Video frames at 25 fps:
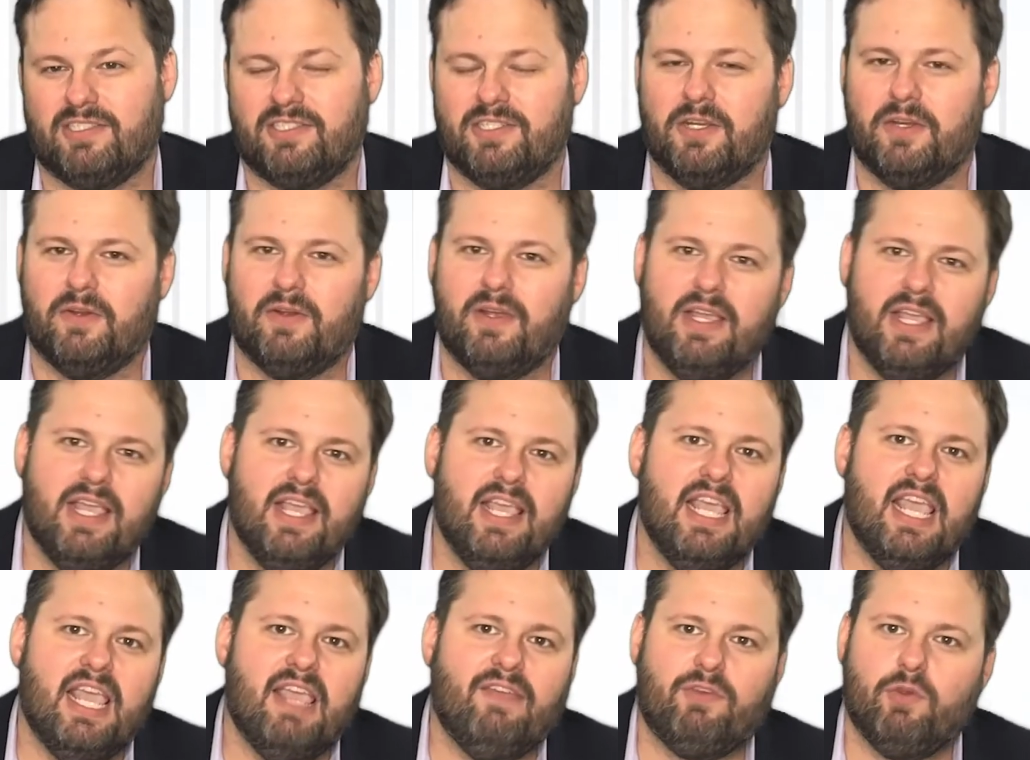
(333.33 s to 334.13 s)
So
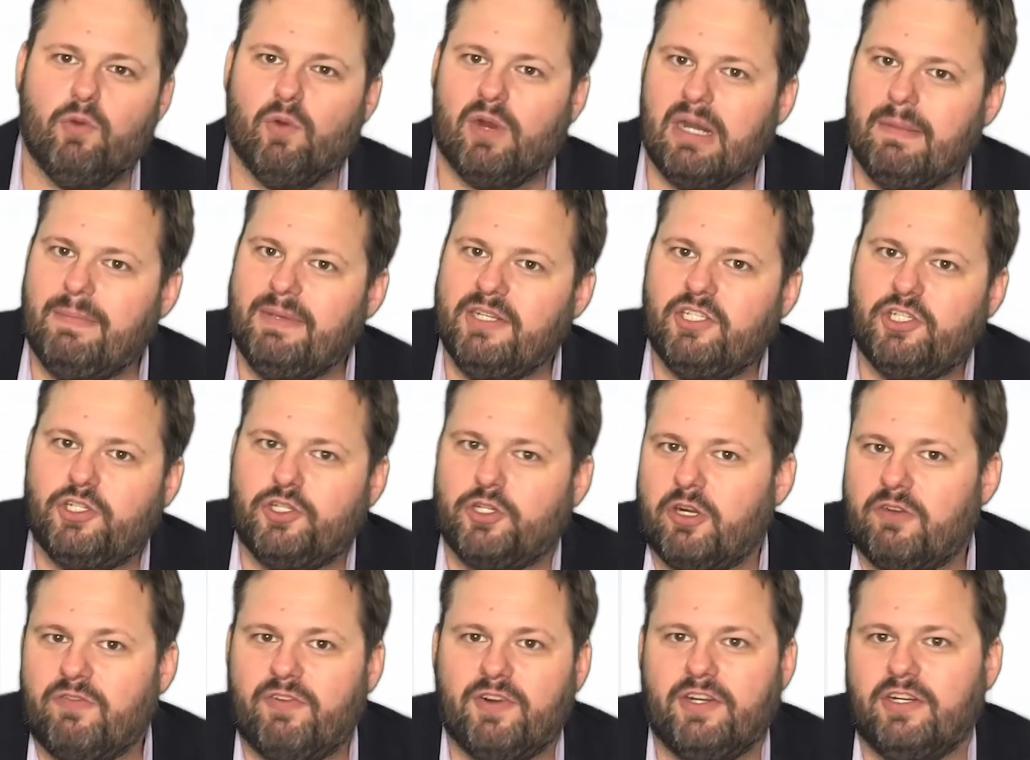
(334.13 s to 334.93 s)
if you want to be
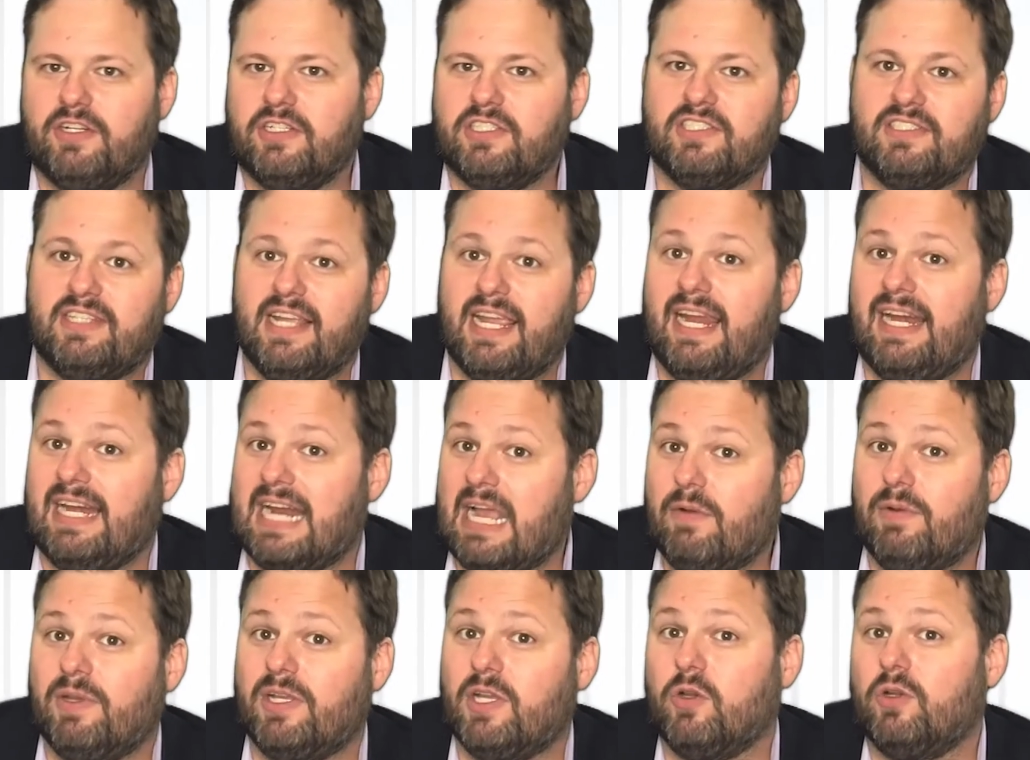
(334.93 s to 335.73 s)
sure for your state,
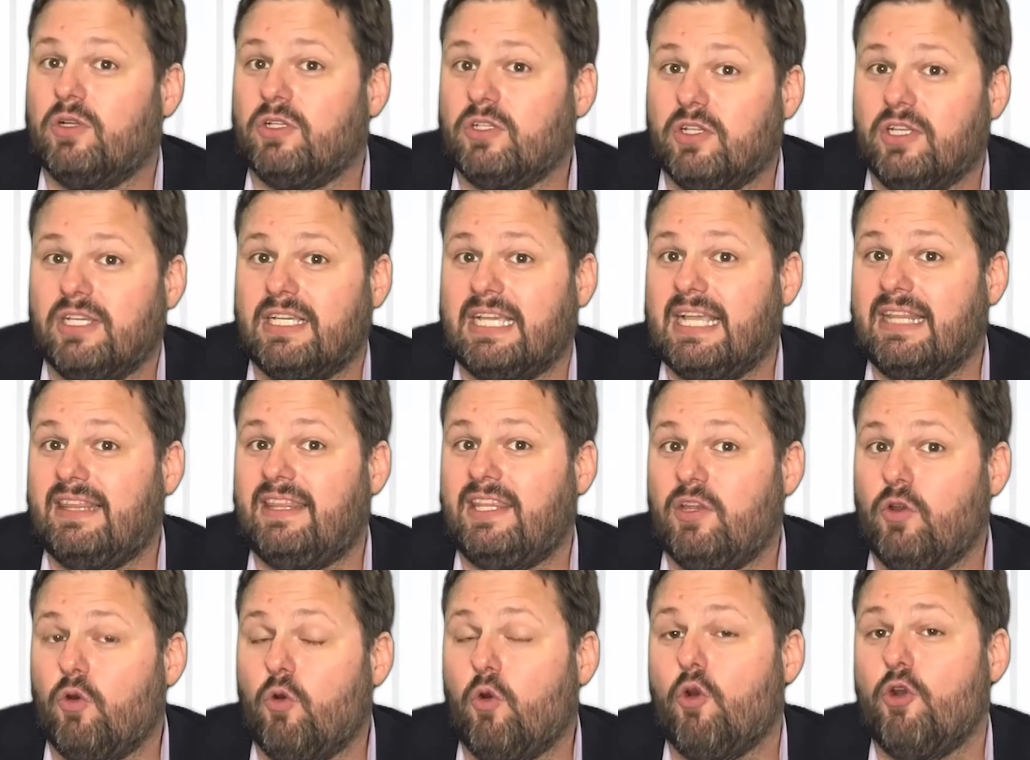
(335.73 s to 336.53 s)
I would go and look at
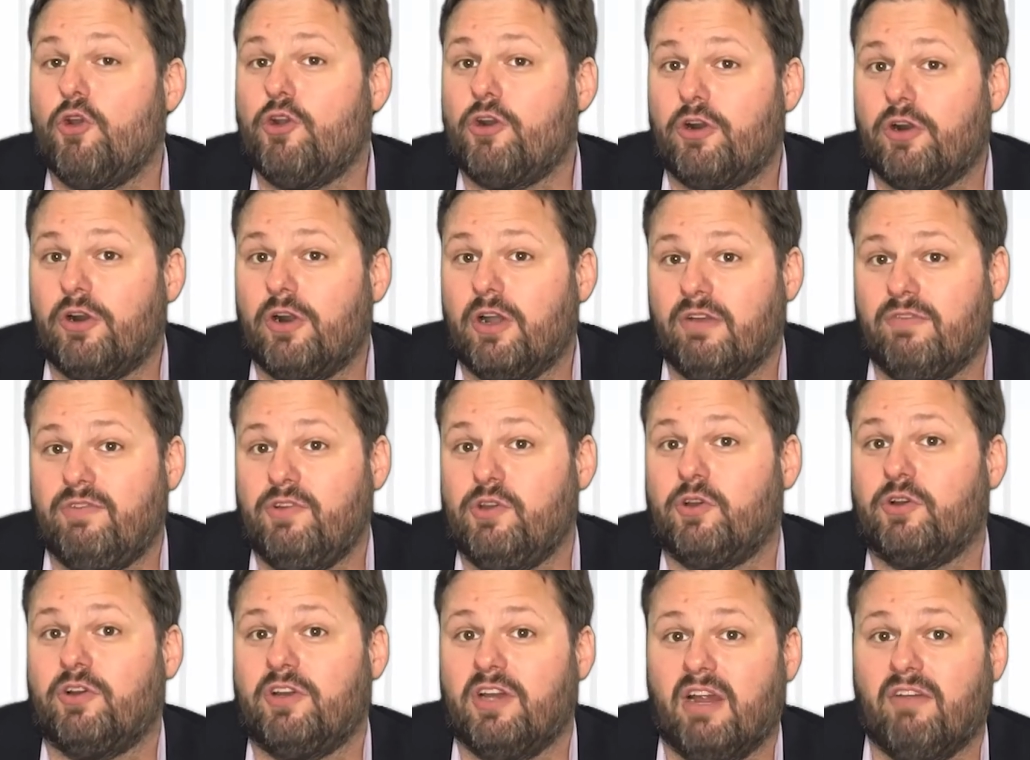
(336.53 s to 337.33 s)
the order of
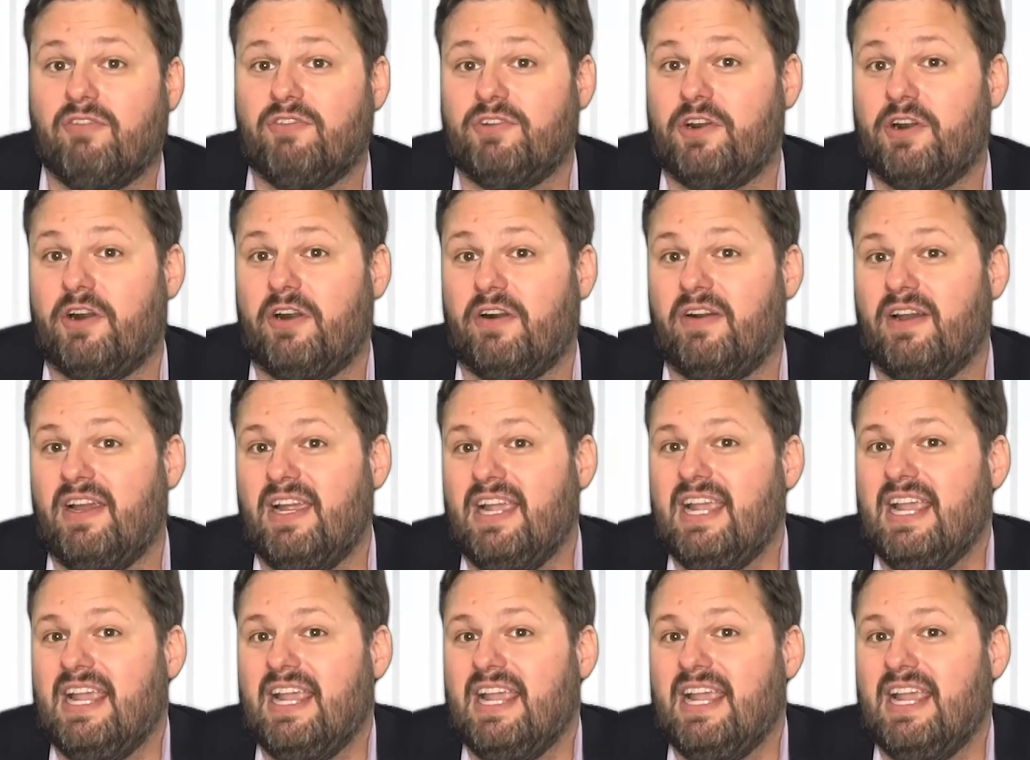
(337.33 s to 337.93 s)
your governor.